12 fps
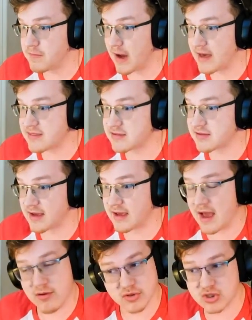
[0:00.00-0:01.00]
I think
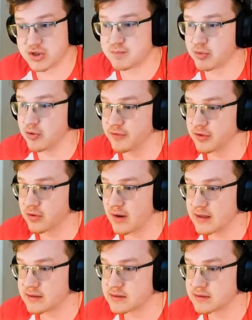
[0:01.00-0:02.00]
I was just proven
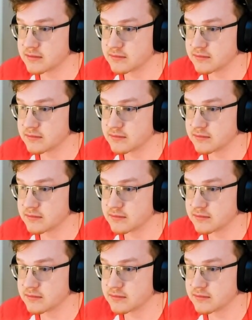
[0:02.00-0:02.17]
correct.